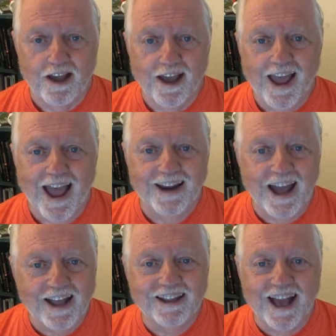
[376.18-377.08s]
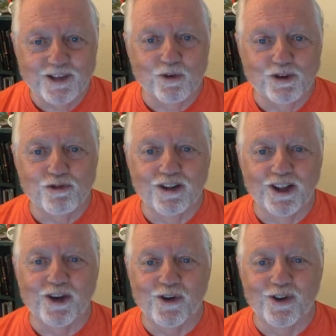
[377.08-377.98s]
And that's what's
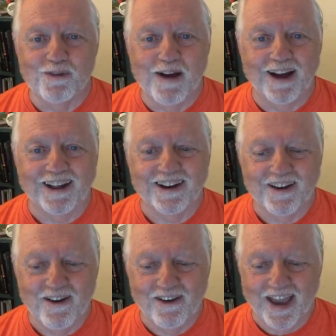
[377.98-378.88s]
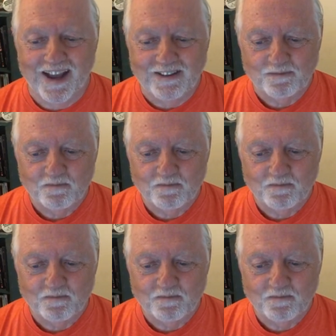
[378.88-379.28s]
really cool about it, okay?